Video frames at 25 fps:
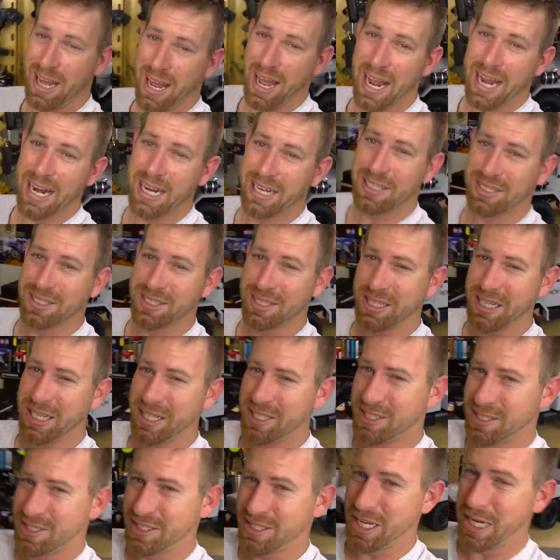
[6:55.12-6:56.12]

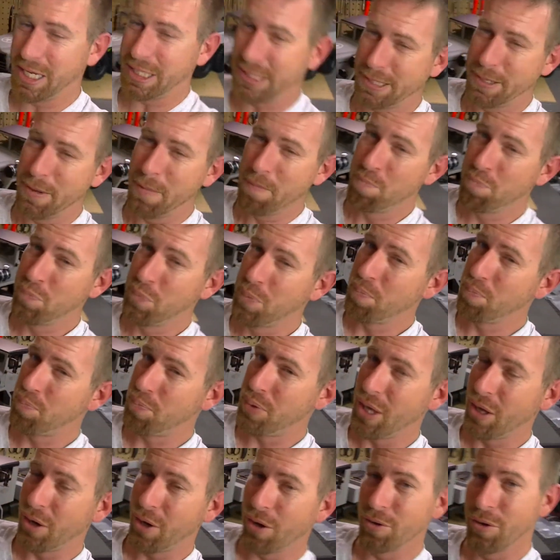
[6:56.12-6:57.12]
HC6
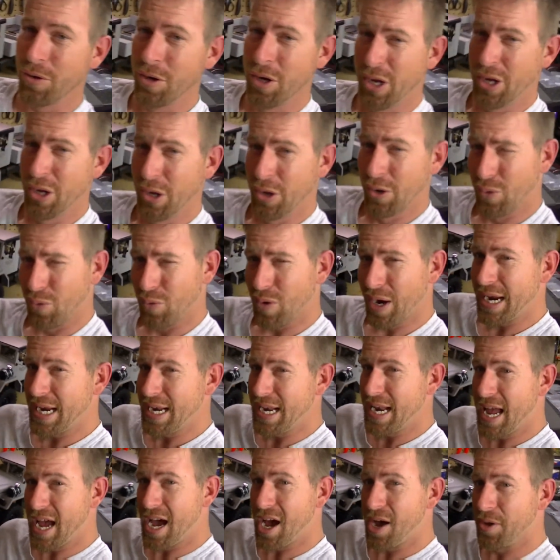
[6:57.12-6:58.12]
build right
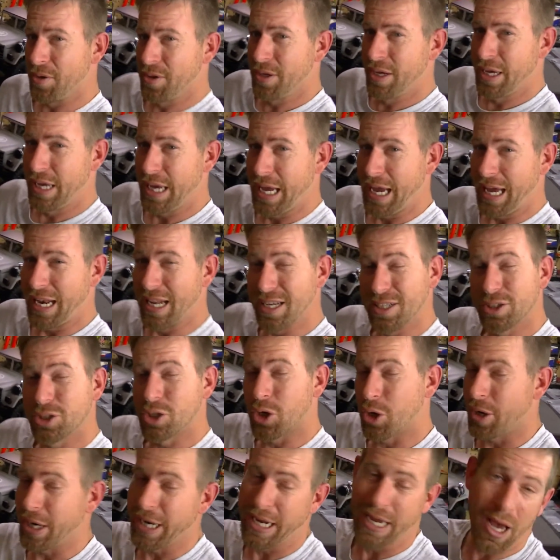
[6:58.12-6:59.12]
now. It is
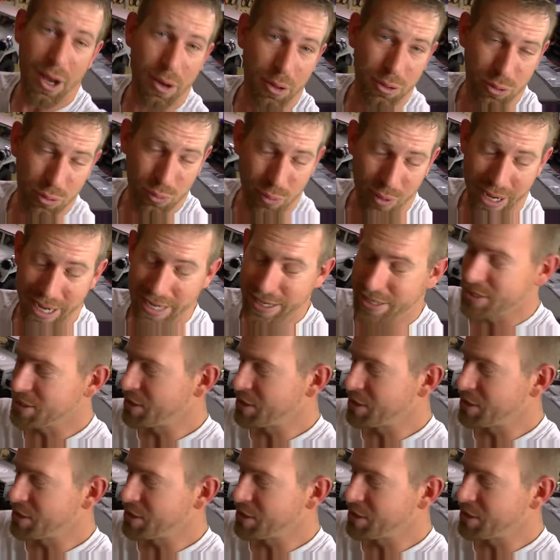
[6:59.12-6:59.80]
turning out great.